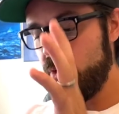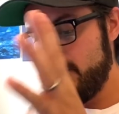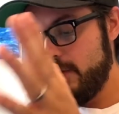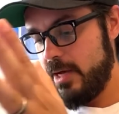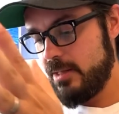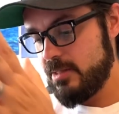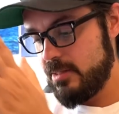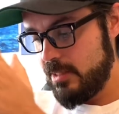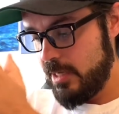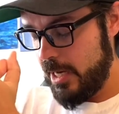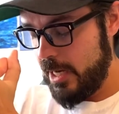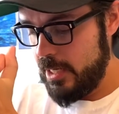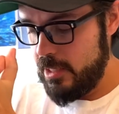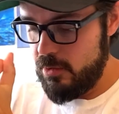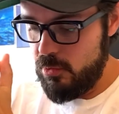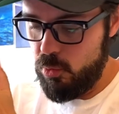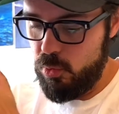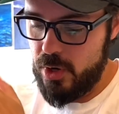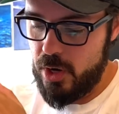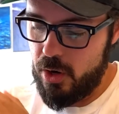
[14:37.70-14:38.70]
But with that
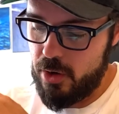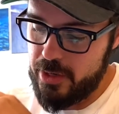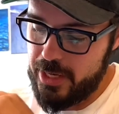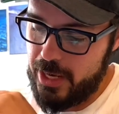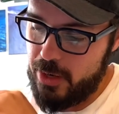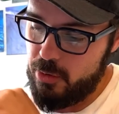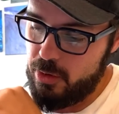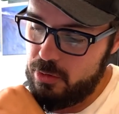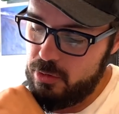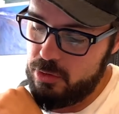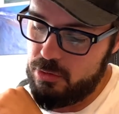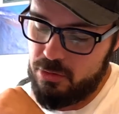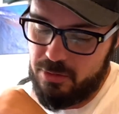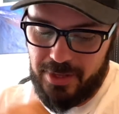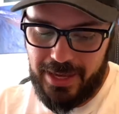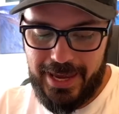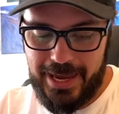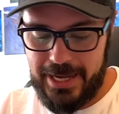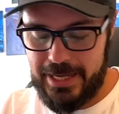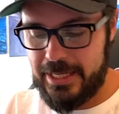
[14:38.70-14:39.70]
said, we are now going to
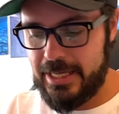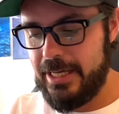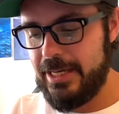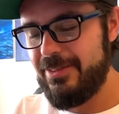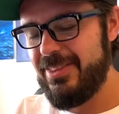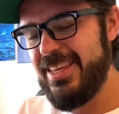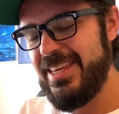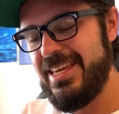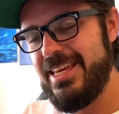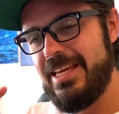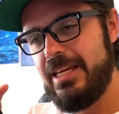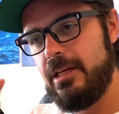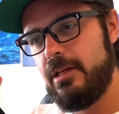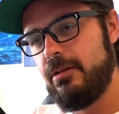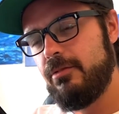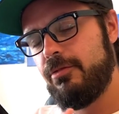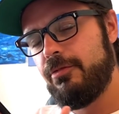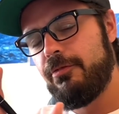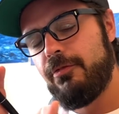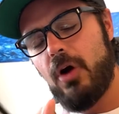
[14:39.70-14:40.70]
take
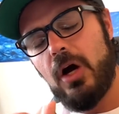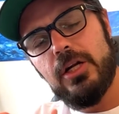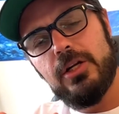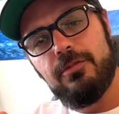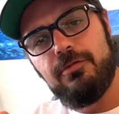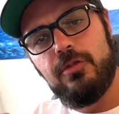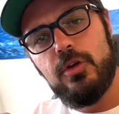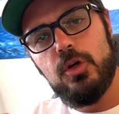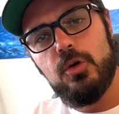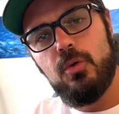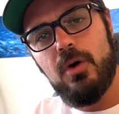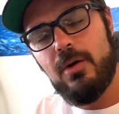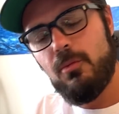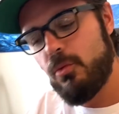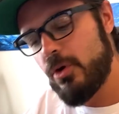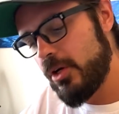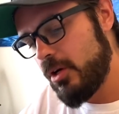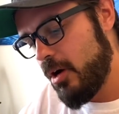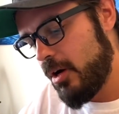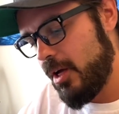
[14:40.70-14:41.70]
the front view
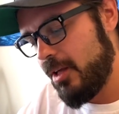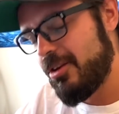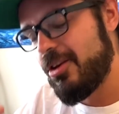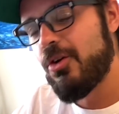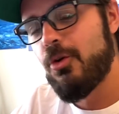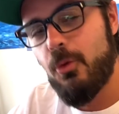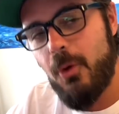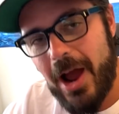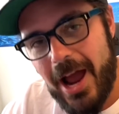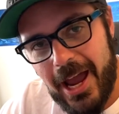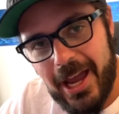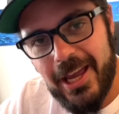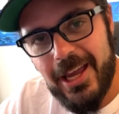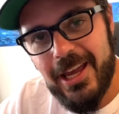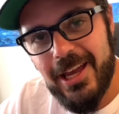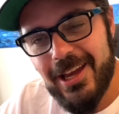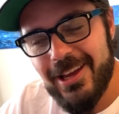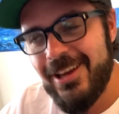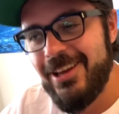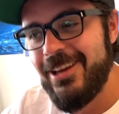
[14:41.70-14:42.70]
and we're gonna try,